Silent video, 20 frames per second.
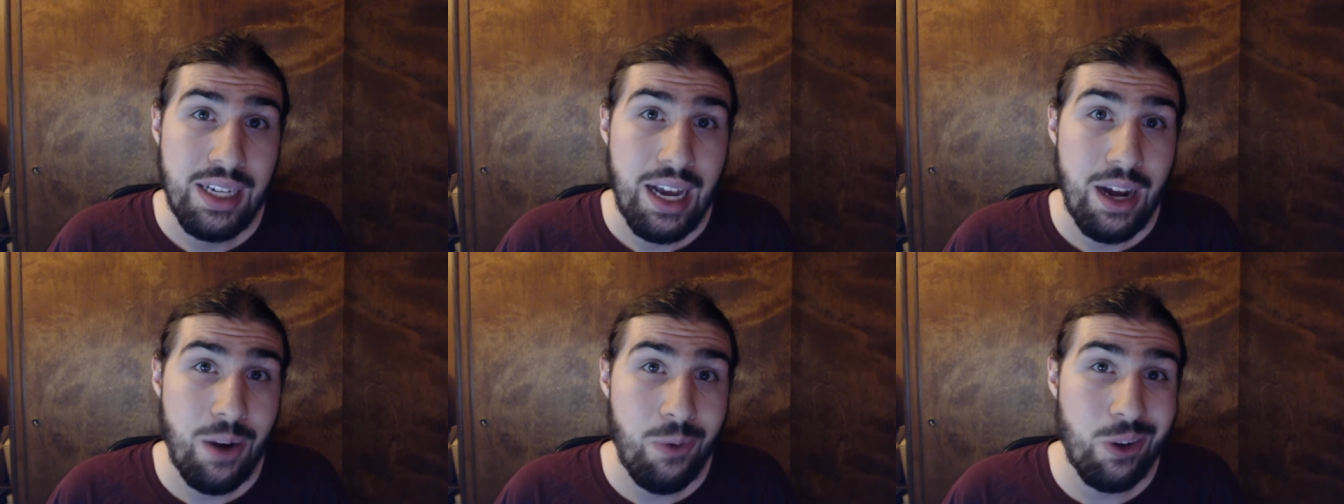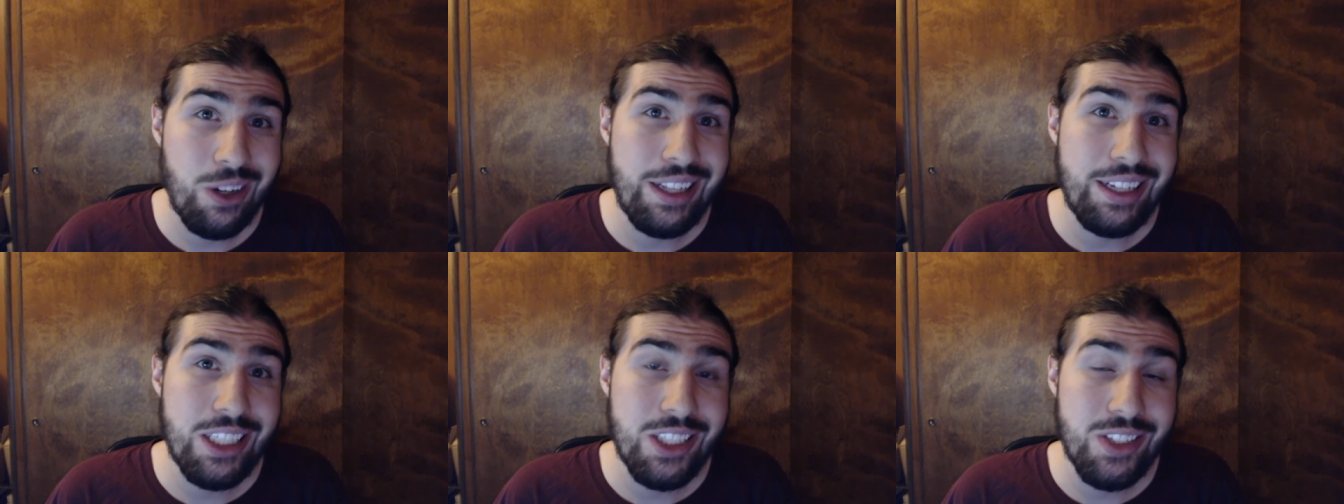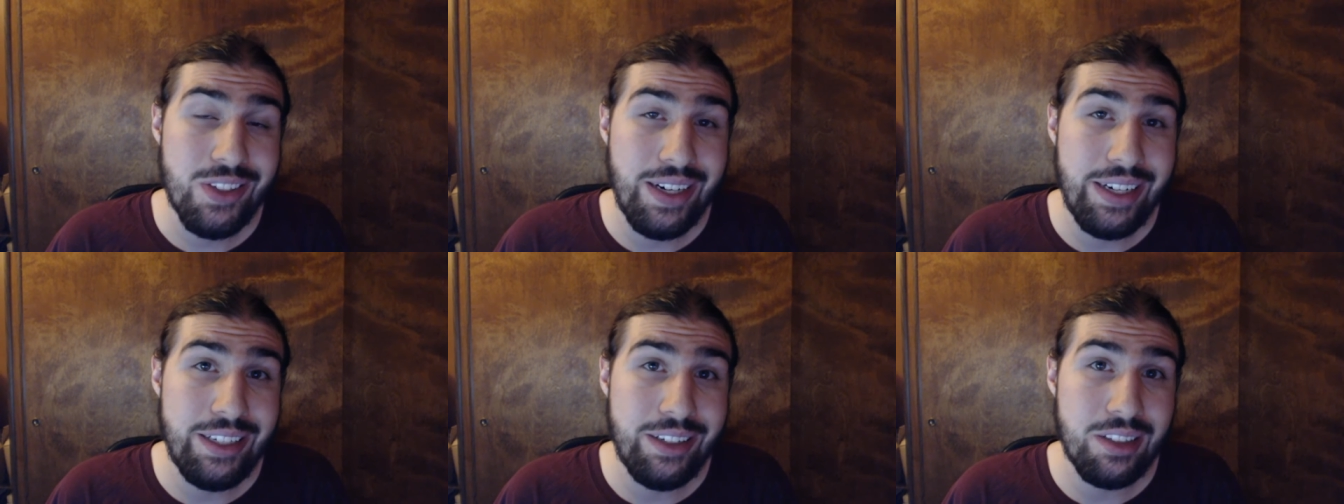I would like to
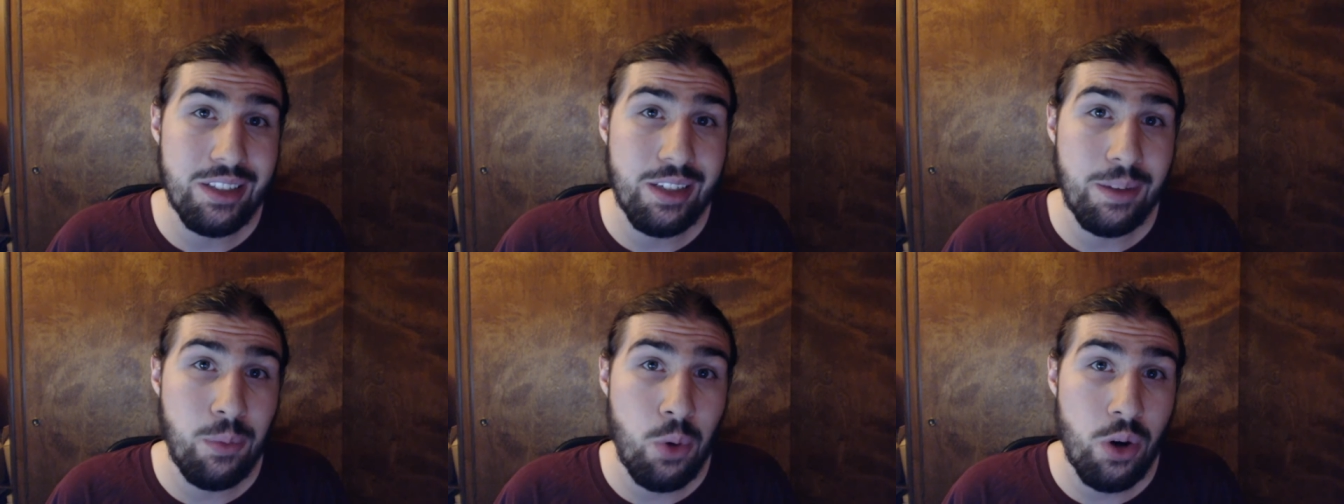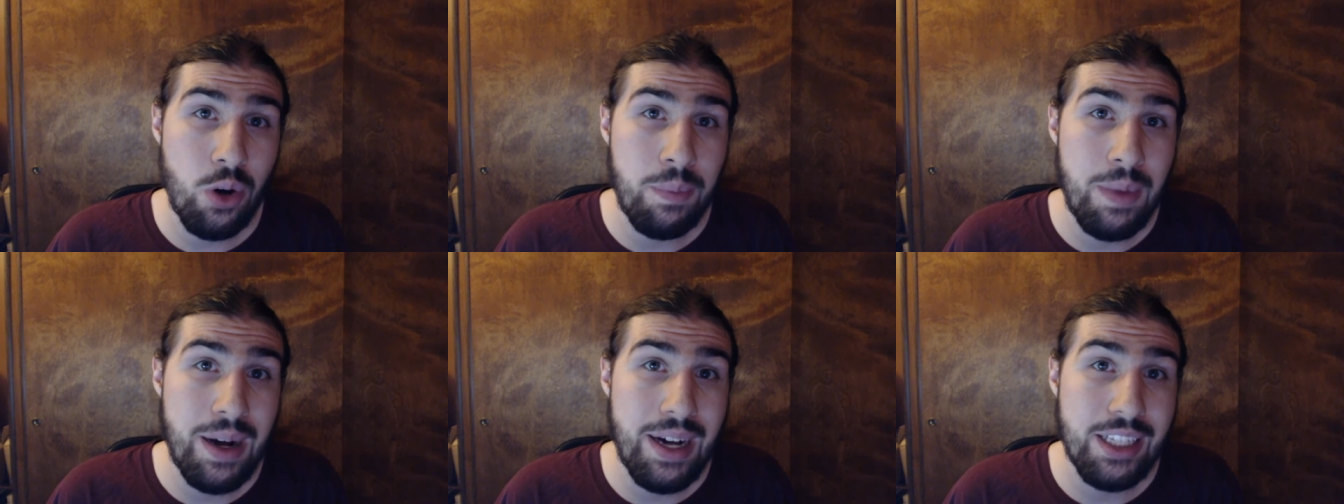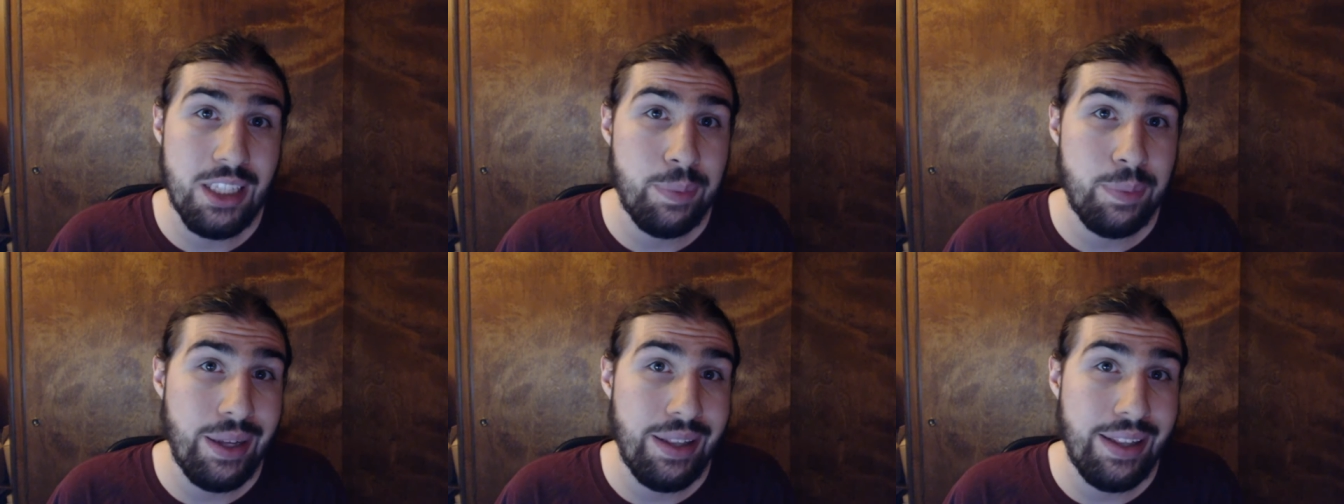try and do some more mod
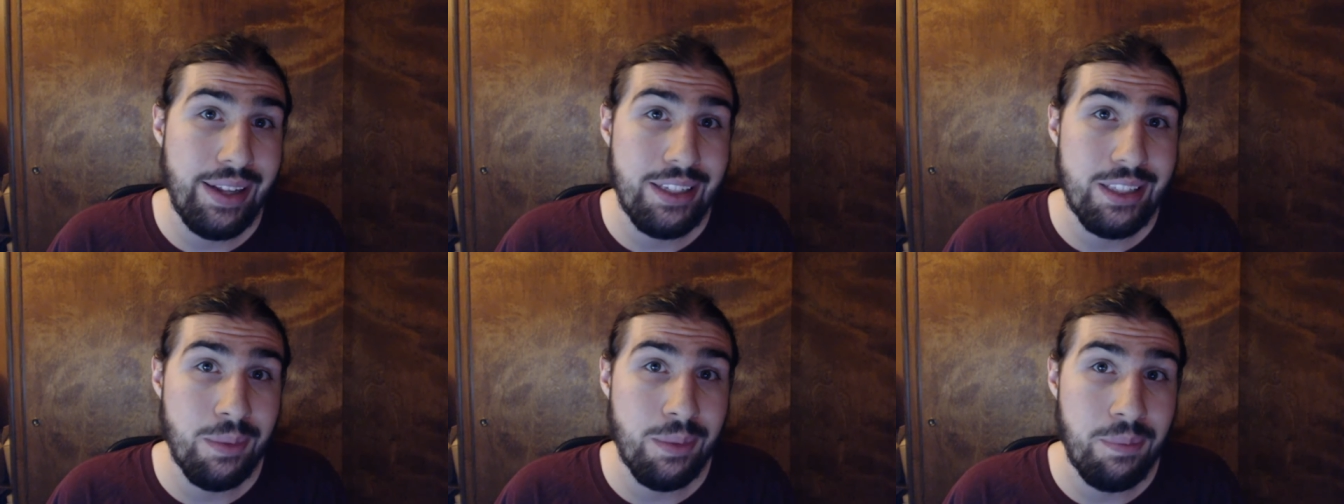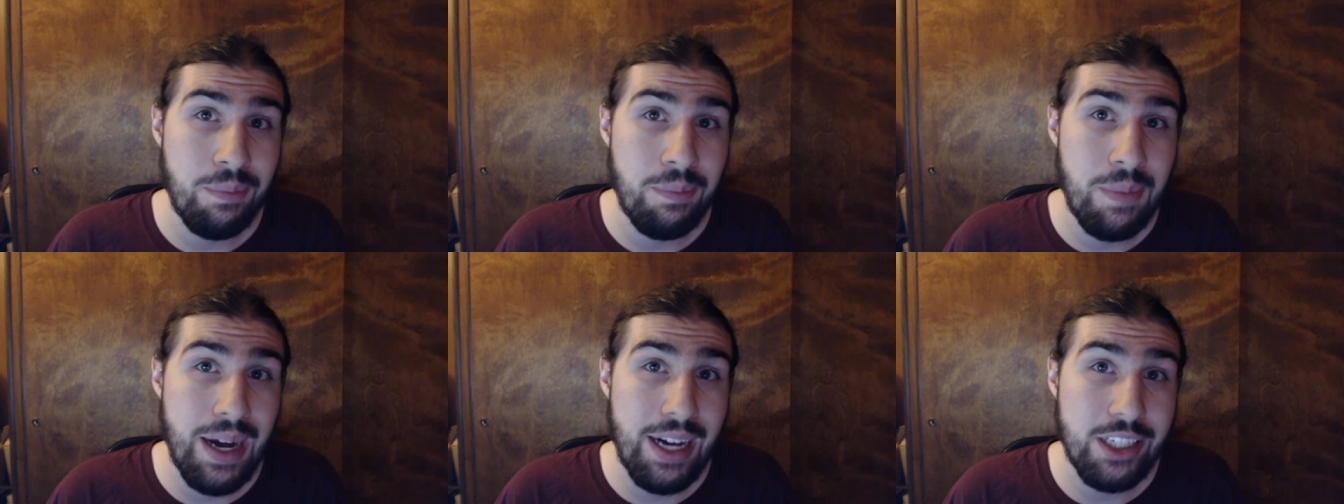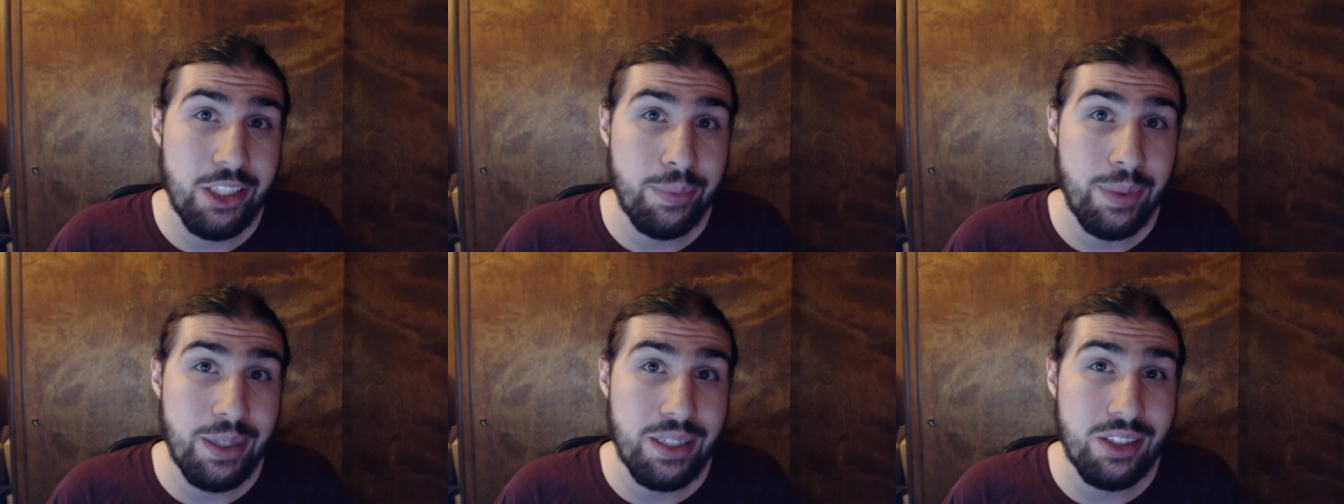spotlights and
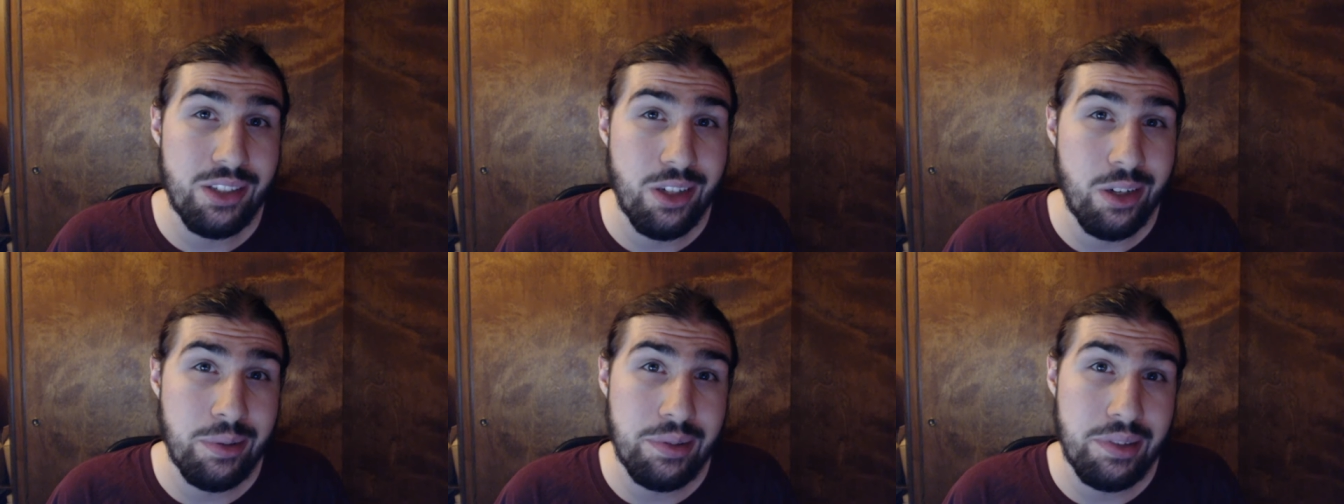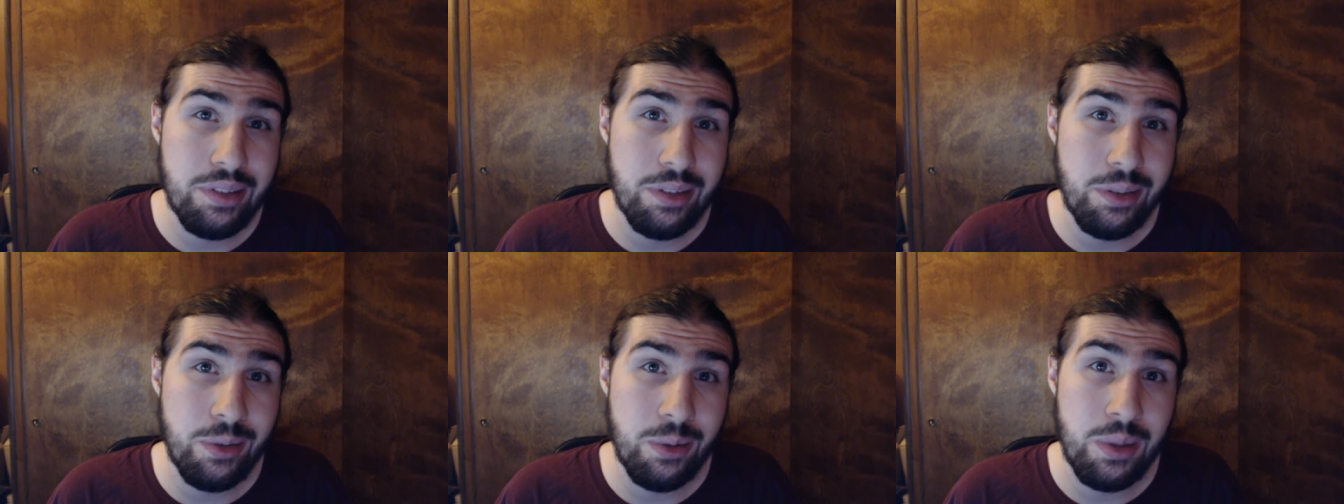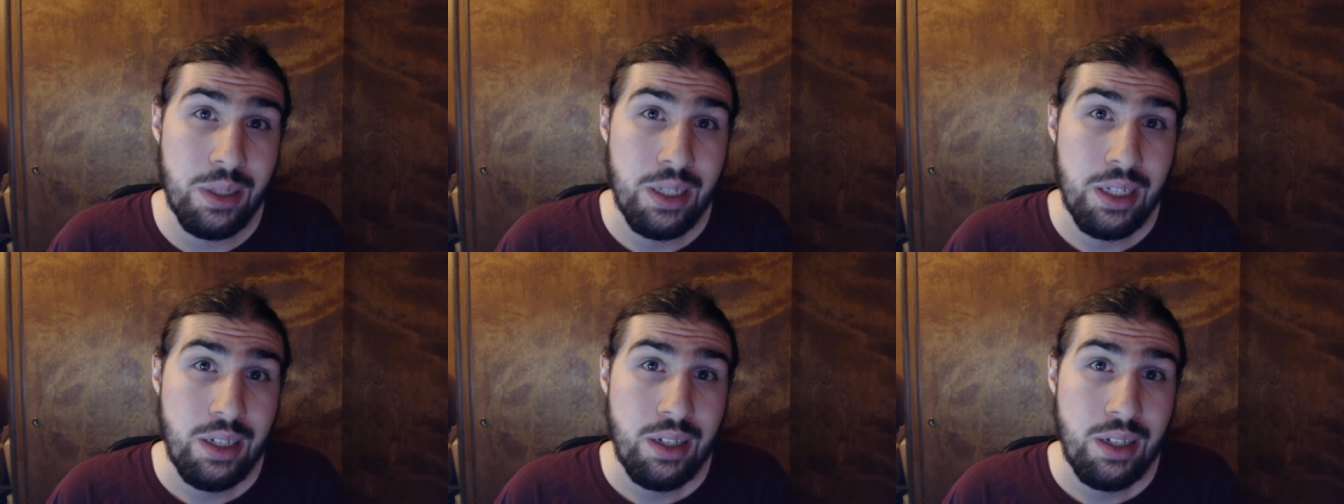Majima Snow soon,